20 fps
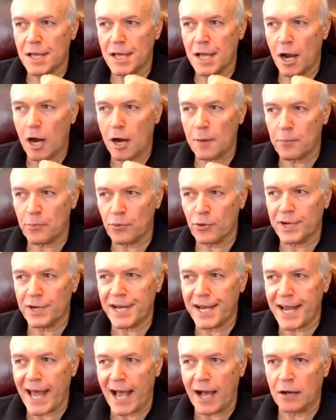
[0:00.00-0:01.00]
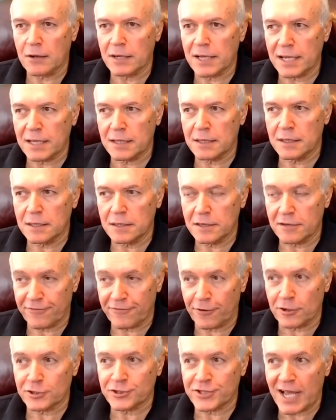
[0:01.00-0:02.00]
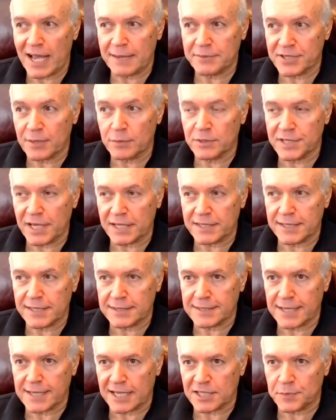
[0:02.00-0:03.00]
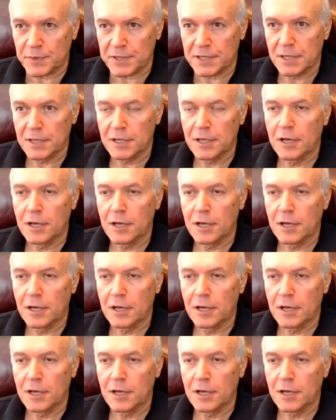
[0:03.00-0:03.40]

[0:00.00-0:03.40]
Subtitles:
are printed out the first time someone takes the assessment